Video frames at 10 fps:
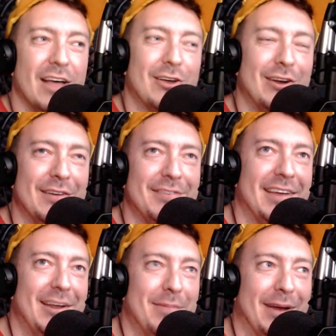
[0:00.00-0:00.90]
Couldn't have
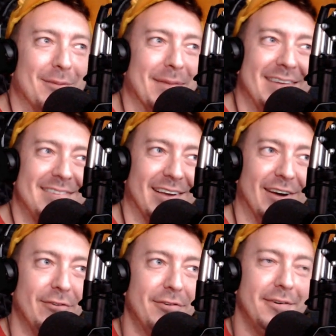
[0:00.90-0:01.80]
said it better
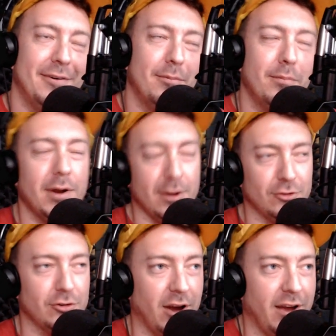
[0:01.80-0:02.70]
myself, but I'll
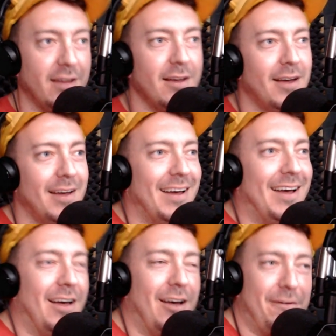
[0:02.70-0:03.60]
try.
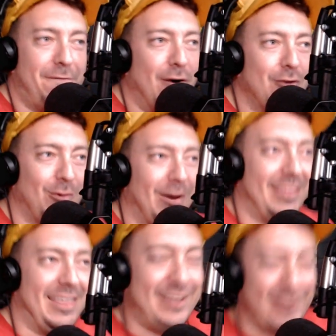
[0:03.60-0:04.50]
Folks, we want
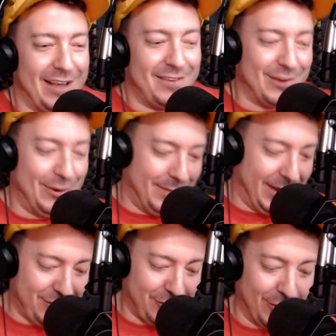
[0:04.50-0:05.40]
to thank you guys so
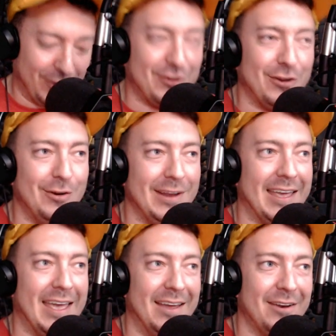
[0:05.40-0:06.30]
much for tuning
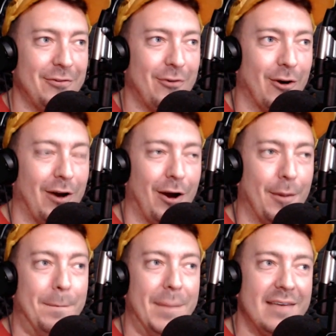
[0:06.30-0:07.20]
in for our
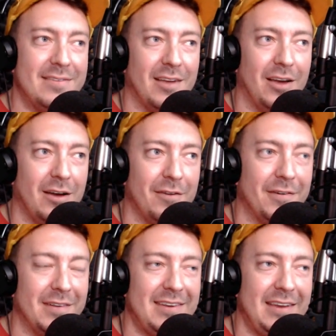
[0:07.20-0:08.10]
Best of
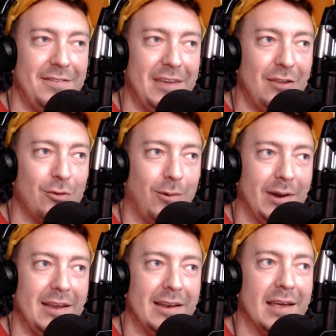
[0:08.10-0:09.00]
TV
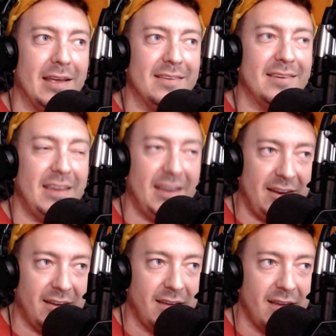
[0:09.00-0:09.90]

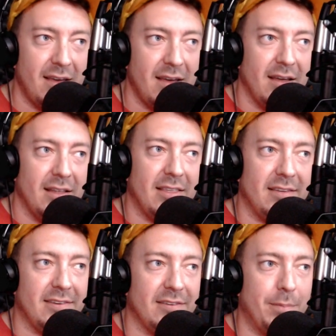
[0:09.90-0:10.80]
2019.
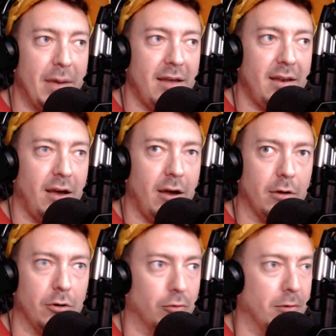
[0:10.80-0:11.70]
This has been
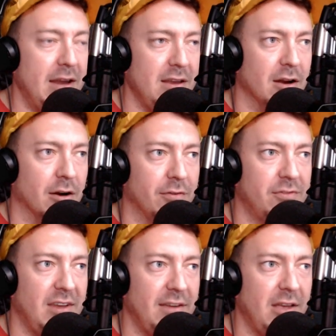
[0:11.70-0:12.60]
a great year of
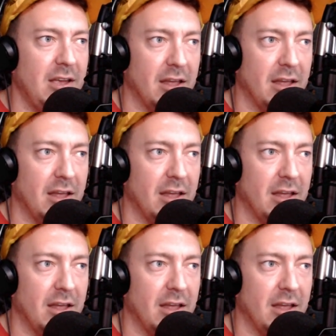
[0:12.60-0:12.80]
TV.